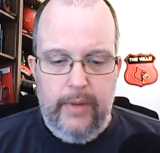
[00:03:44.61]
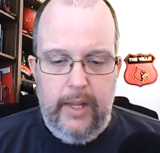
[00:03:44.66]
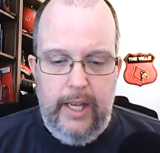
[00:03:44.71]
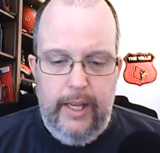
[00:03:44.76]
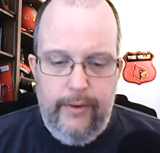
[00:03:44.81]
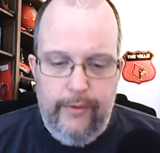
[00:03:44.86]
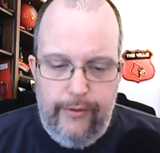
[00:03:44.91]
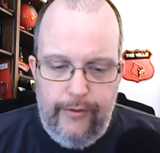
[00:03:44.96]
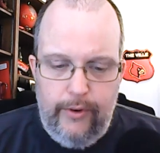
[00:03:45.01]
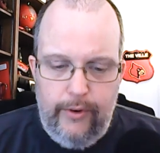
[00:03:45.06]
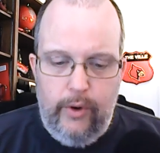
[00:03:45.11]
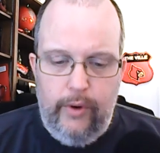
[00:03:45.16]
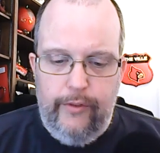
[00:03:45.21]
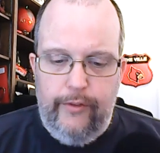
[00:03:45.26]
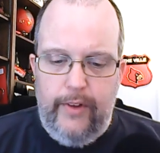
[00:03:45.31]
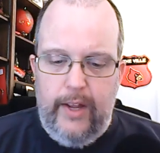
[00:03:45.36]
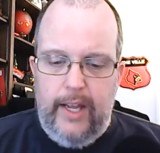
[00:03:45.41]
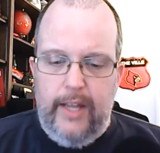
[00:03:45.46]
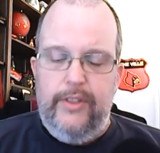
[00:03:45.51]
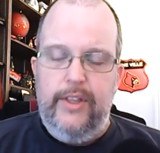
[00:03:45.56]
in full
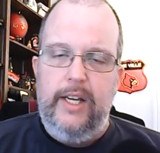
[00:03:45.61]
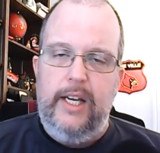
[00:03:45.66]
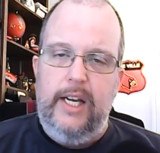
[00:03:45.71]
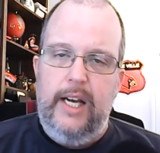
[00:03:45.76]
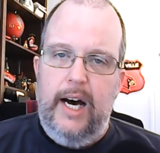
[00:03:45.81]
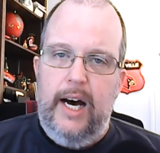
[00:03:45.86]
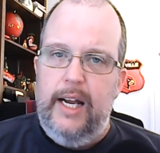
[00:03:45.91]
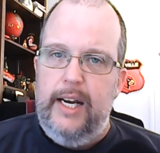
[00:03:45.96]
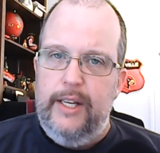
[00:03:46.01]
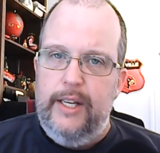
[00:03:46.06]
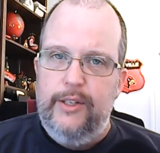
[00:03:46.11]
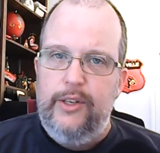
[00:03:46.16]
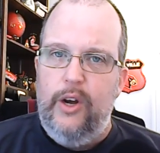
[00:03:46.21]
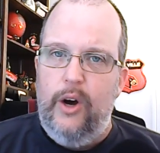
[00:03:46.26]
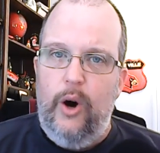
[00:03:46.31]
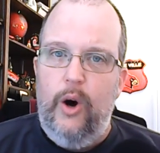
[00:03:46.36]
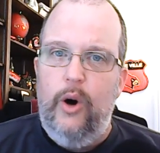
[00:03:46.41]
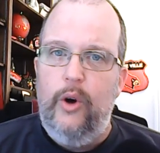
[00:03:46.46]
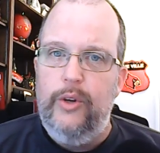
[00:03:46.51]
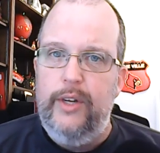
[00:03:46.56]
faith that God has
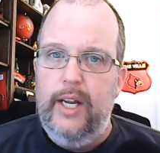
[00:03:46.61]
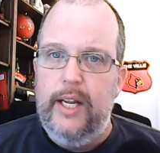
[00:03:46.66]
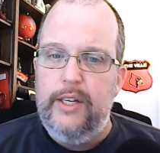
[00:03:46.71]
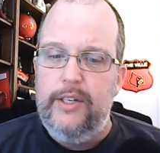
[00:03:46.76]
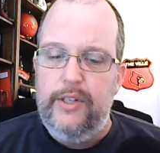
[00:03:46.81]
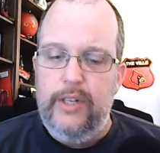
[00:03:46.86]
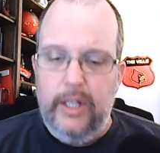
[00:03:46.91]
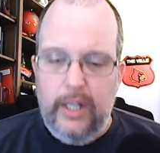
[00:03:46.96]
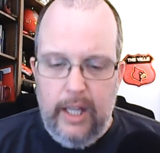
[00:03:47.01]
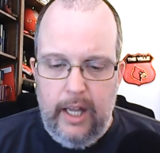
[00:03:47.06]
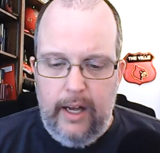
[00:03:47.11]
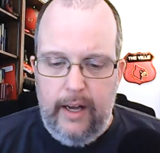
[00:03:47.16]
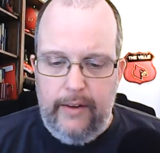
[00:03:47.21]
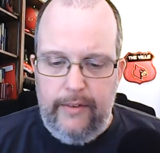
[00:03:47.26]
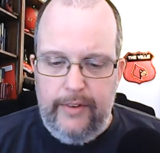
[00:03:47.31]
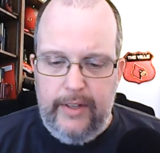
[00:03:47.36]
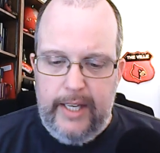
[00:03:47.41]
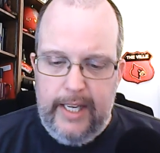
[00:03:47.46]
called us to love